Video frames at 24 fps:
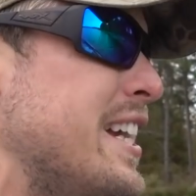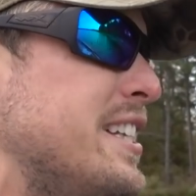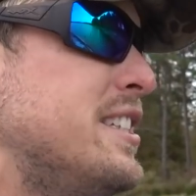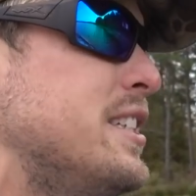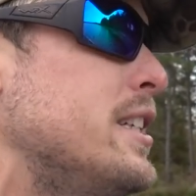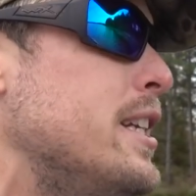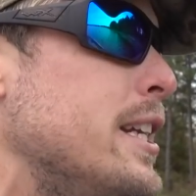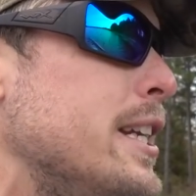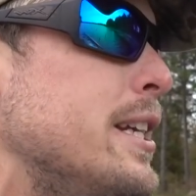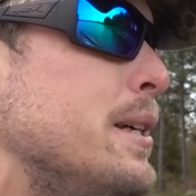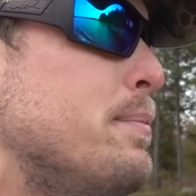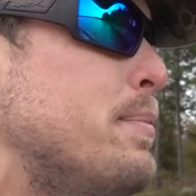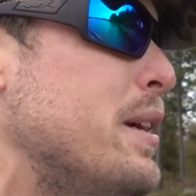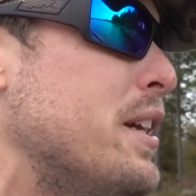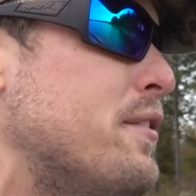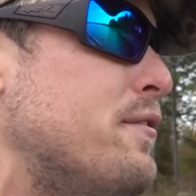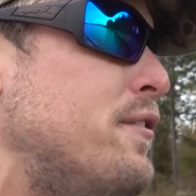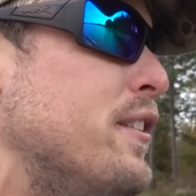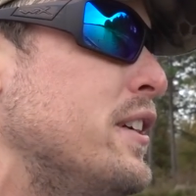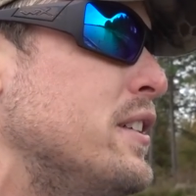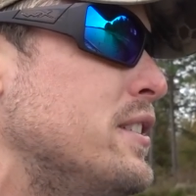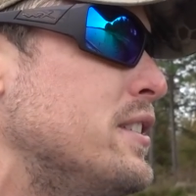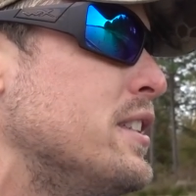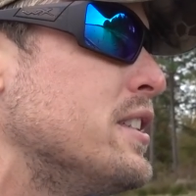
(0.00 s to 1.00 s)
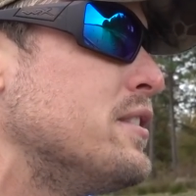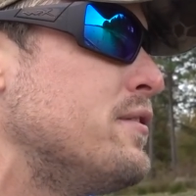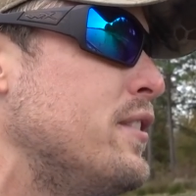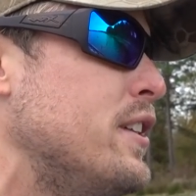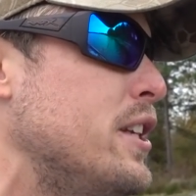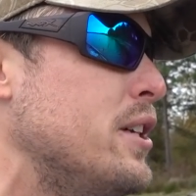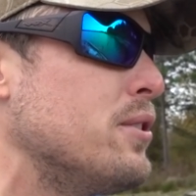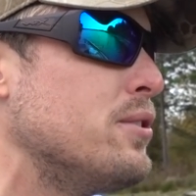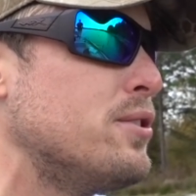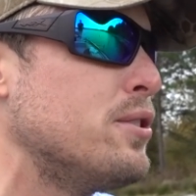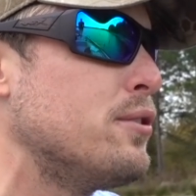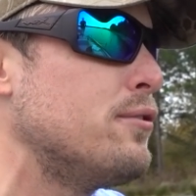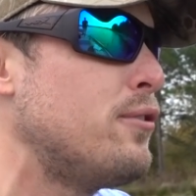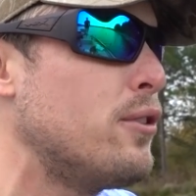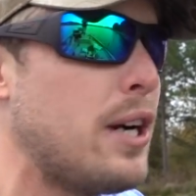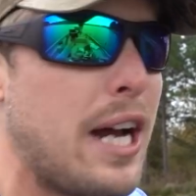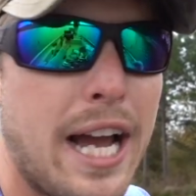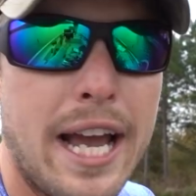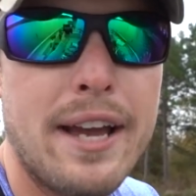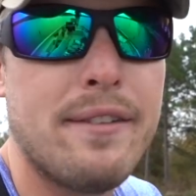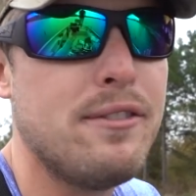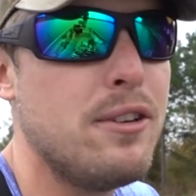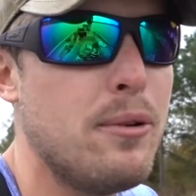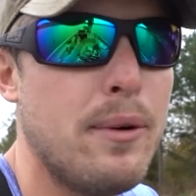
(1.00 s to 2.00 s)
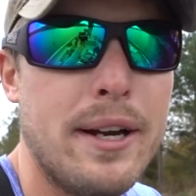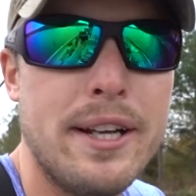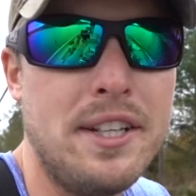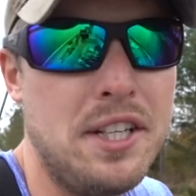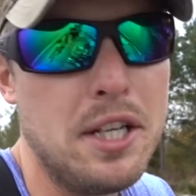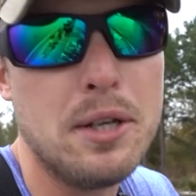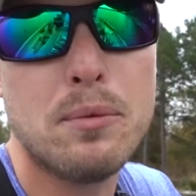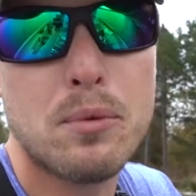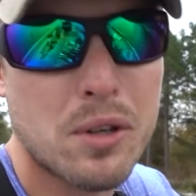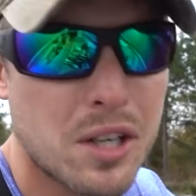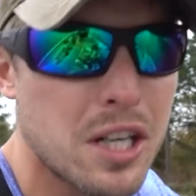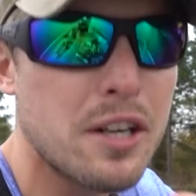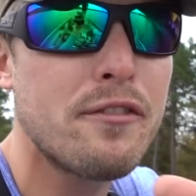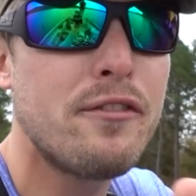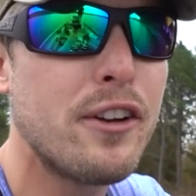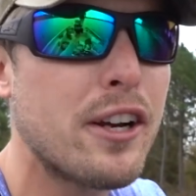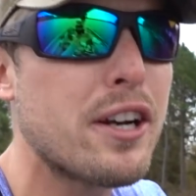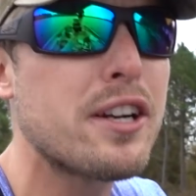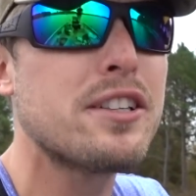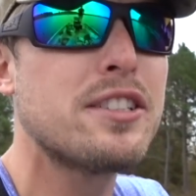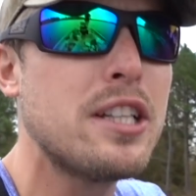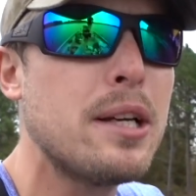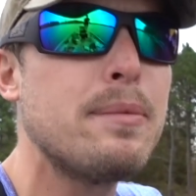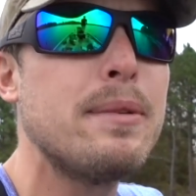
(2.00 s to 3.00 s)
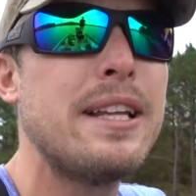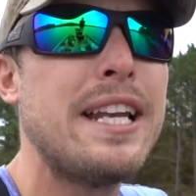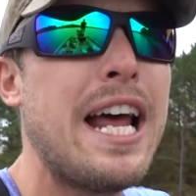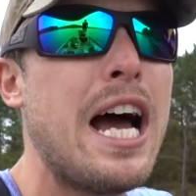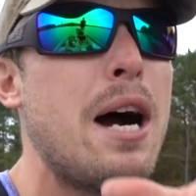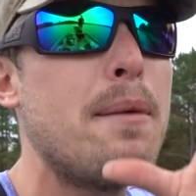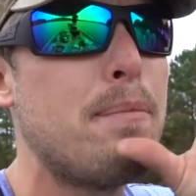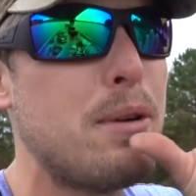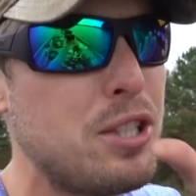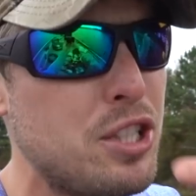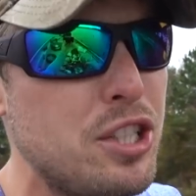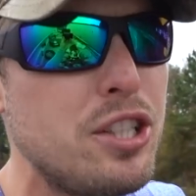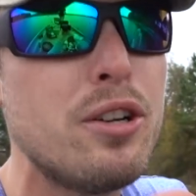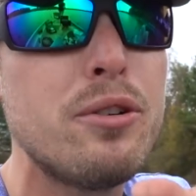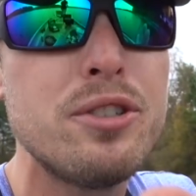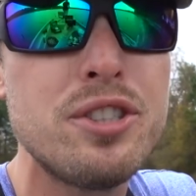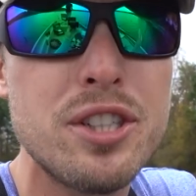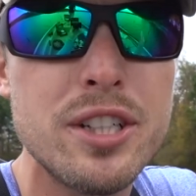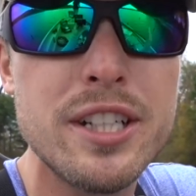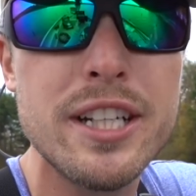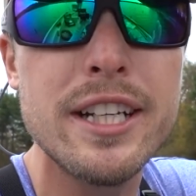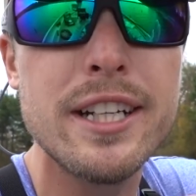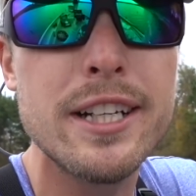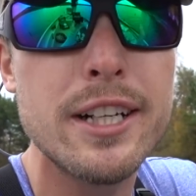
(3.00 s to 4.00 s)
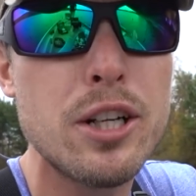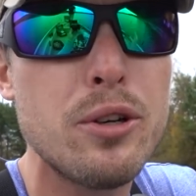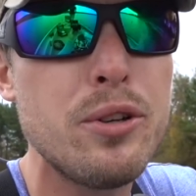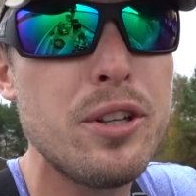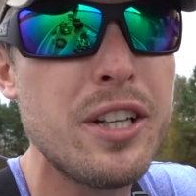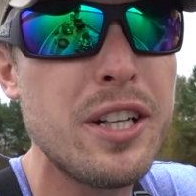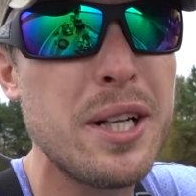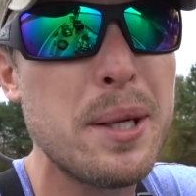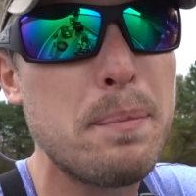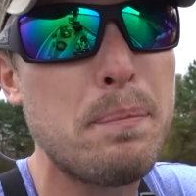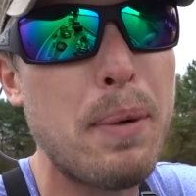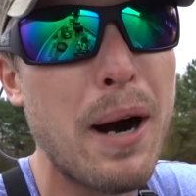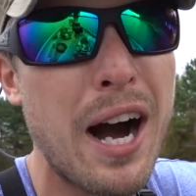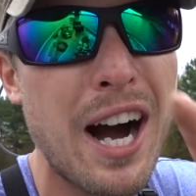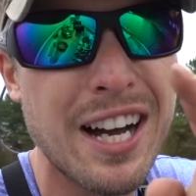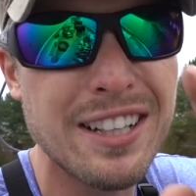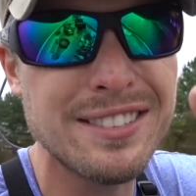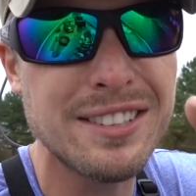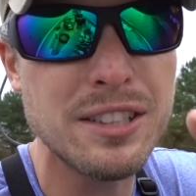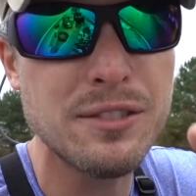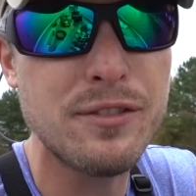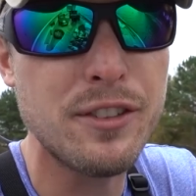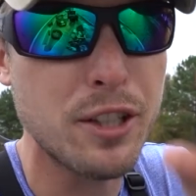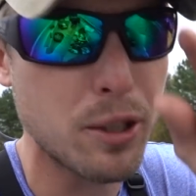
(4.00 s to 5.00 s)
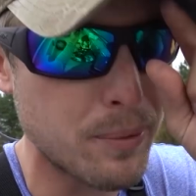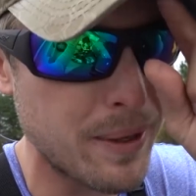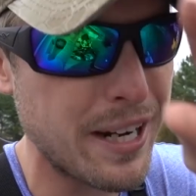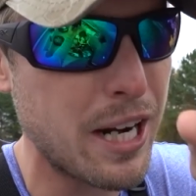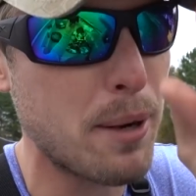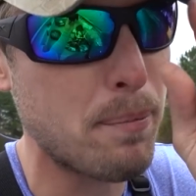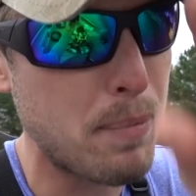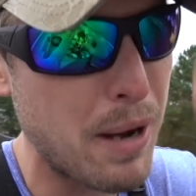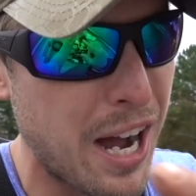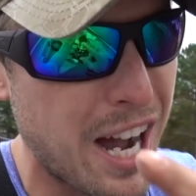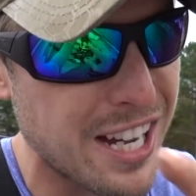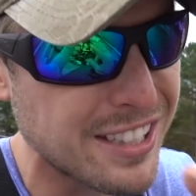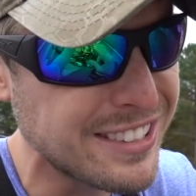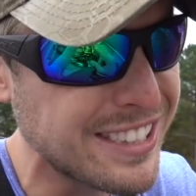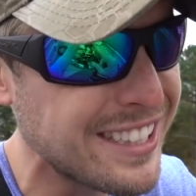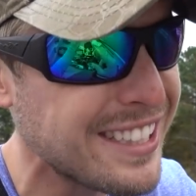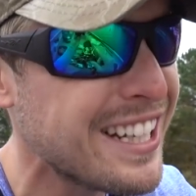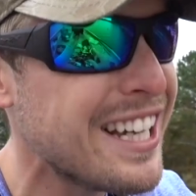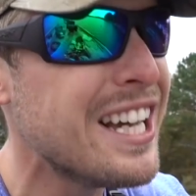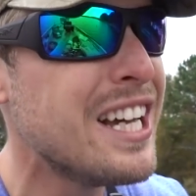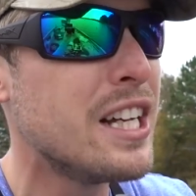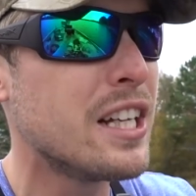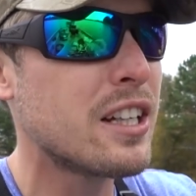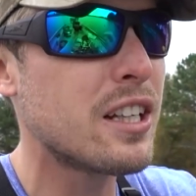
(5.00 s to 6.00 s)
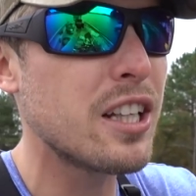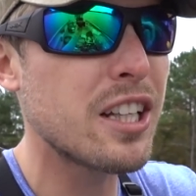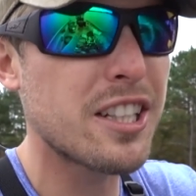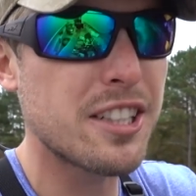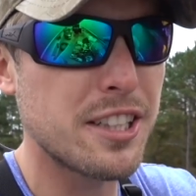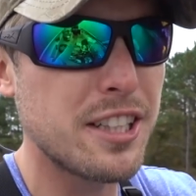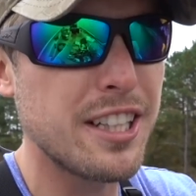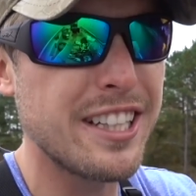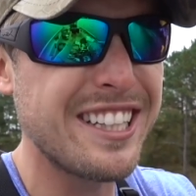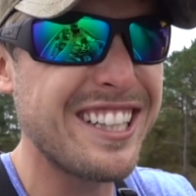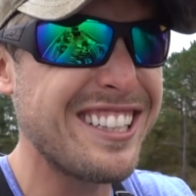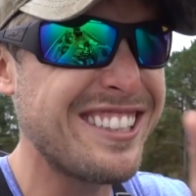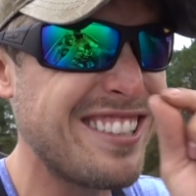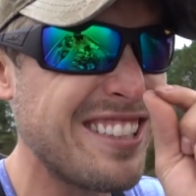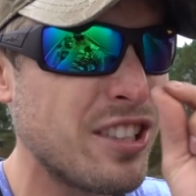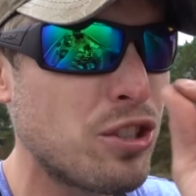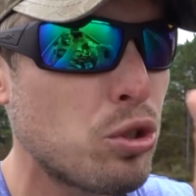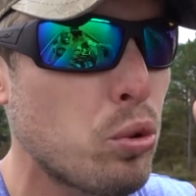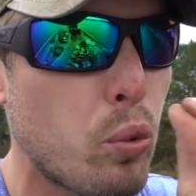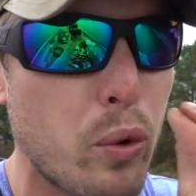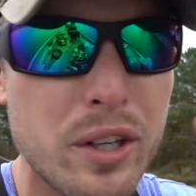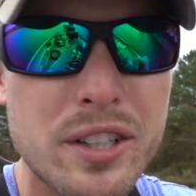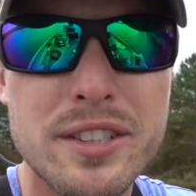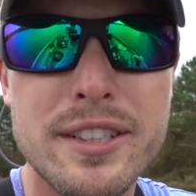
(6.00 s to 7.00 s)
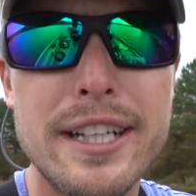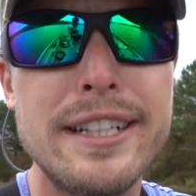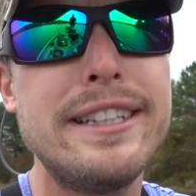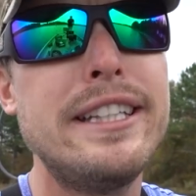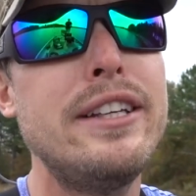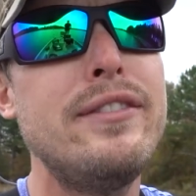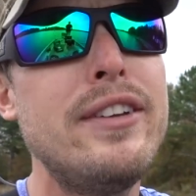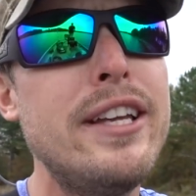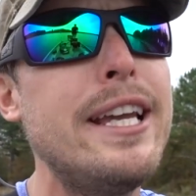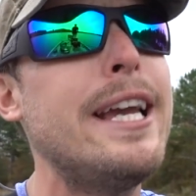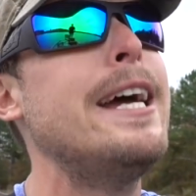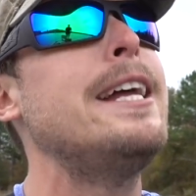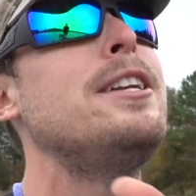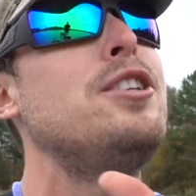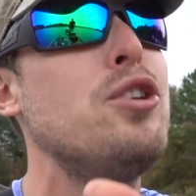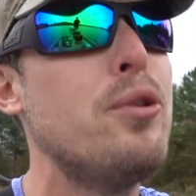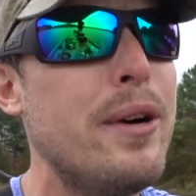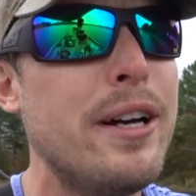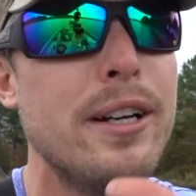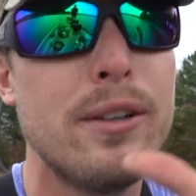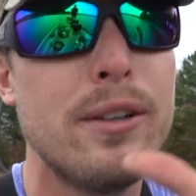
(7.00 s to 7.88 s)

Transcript: catching any big fish this video so far? I have no idea. We're gonna figure something out, but you know what you need to do? You need to pause this video right now. Pause it, click on the link that says twitch.tv and do